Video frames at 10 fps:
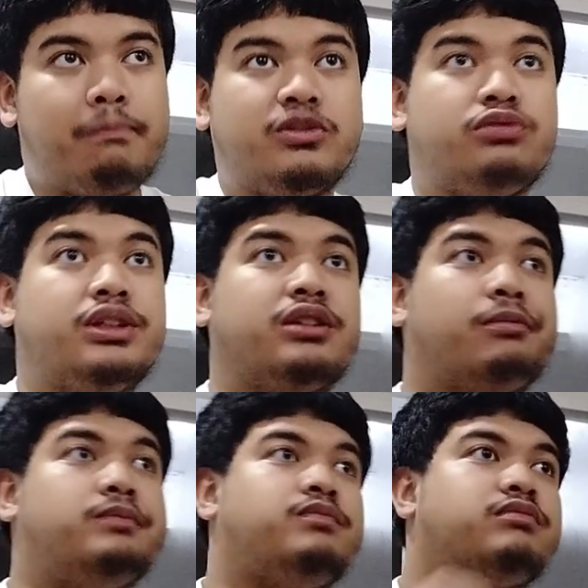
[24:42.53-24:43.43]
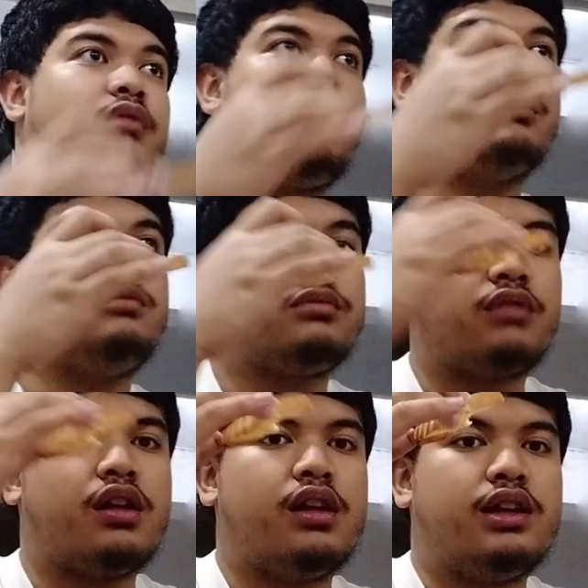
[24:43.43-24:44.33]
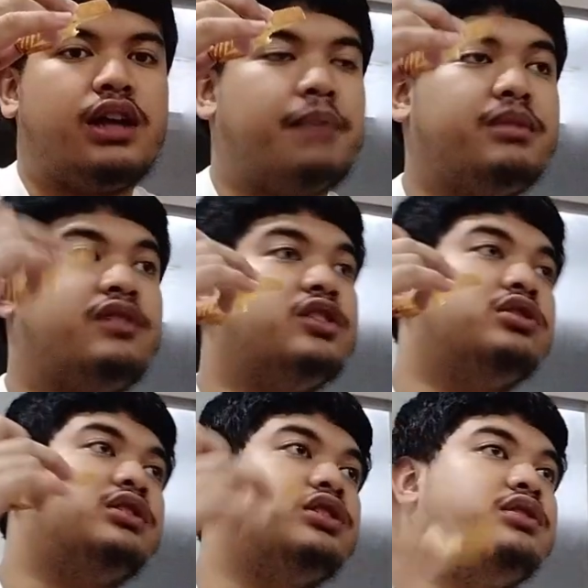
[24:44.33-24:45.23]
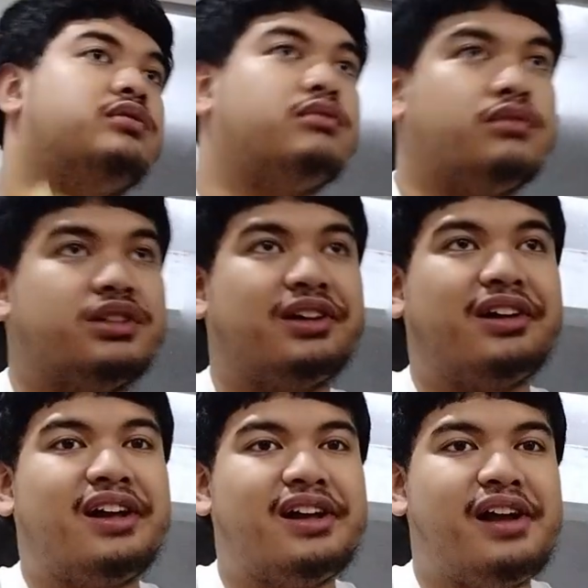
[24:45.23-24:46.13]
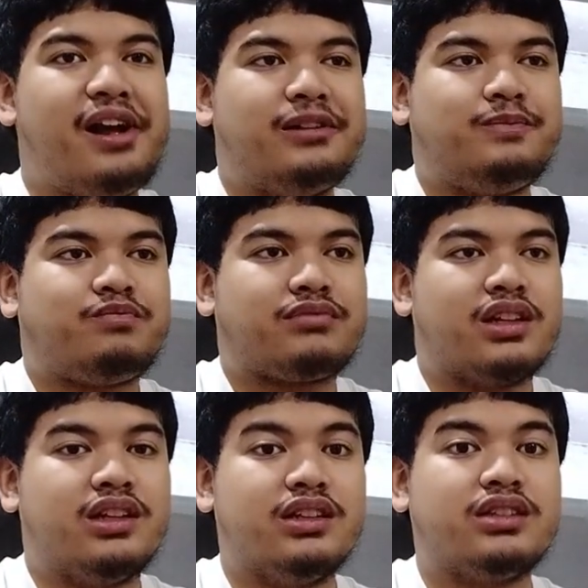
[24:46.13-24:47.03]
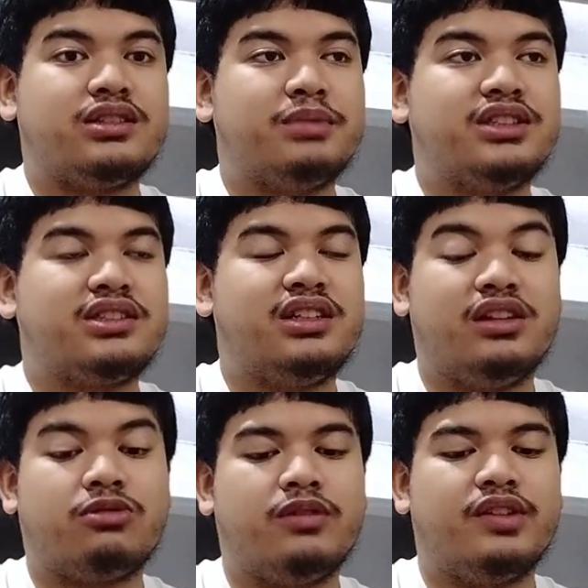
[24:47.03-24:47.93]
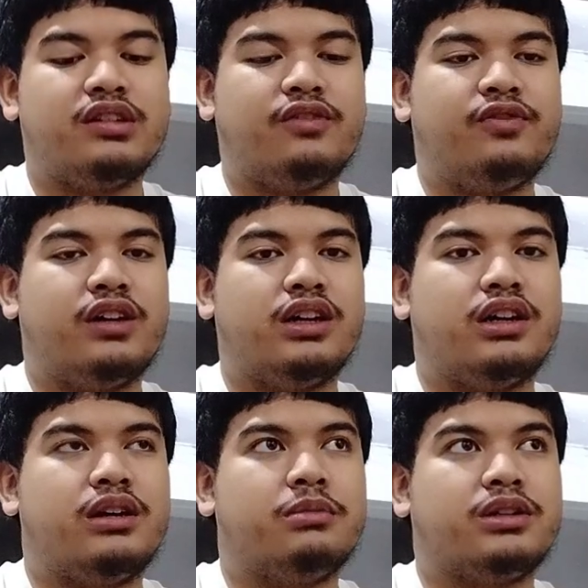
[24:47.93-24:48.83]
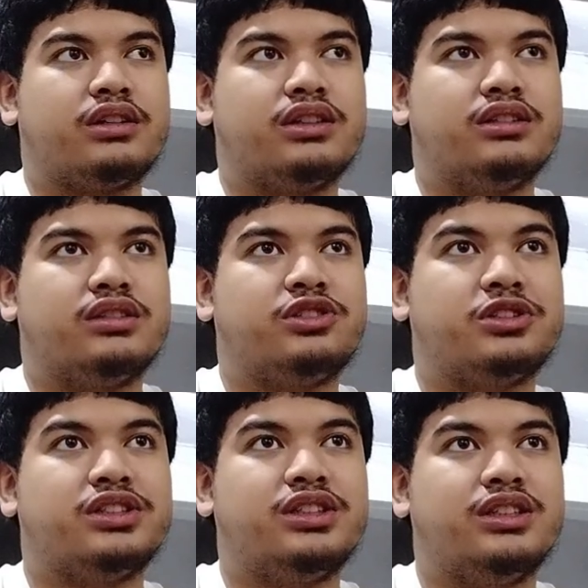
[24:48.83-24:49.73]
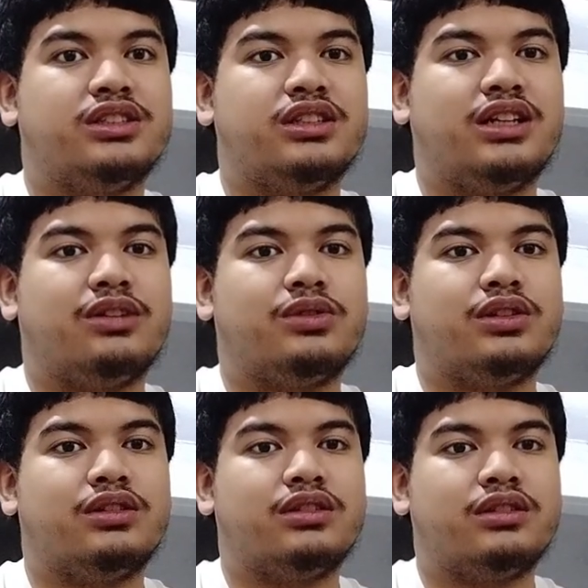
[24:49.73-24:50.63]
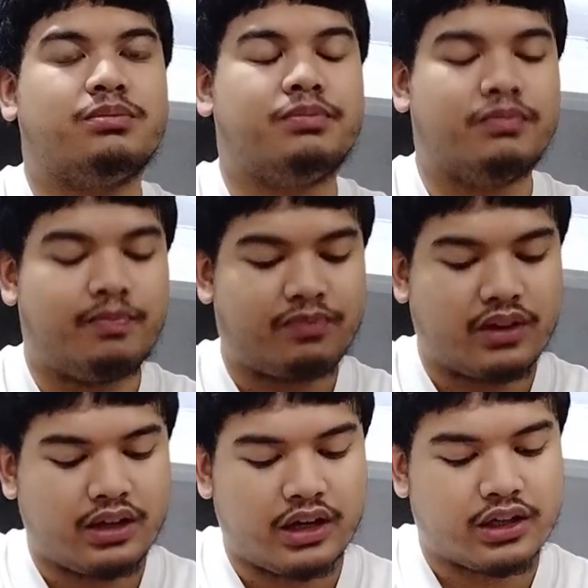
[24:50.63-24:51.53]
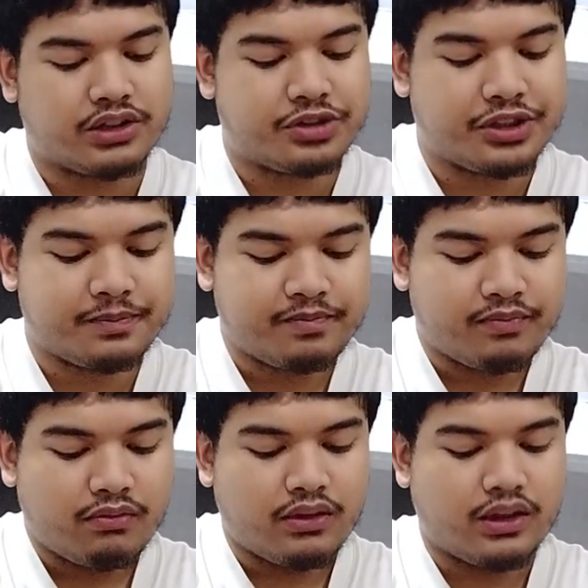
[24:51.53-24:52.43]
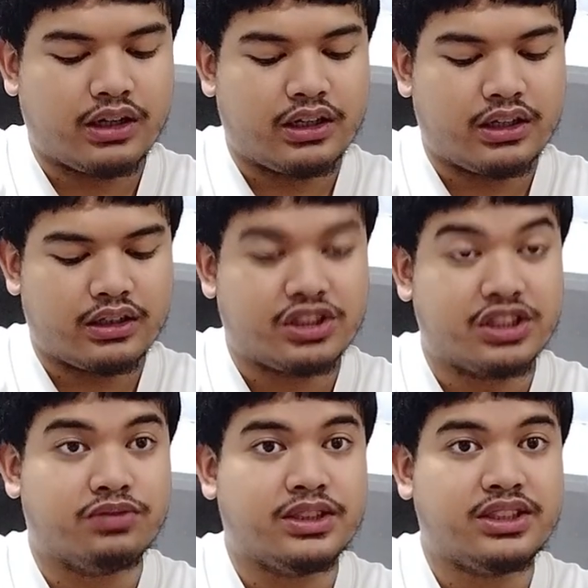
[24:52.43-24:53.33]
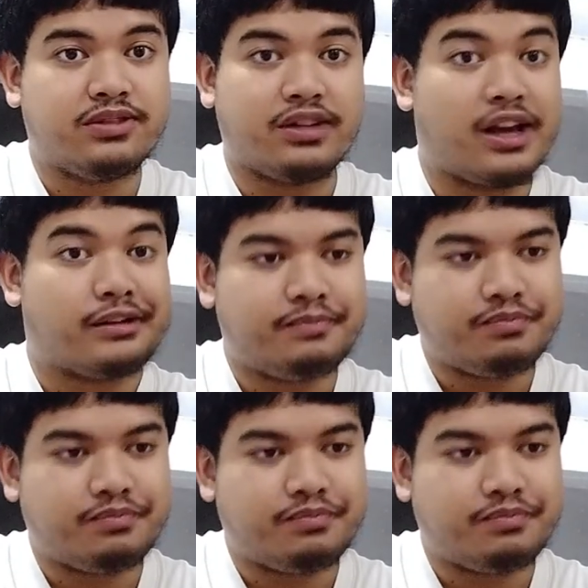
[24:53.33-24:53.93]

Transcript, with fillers: It's weird. I'm never using. It's basically the equivalent of uh, American string cheese in our uh, country. The Cheez Whiz, yeah.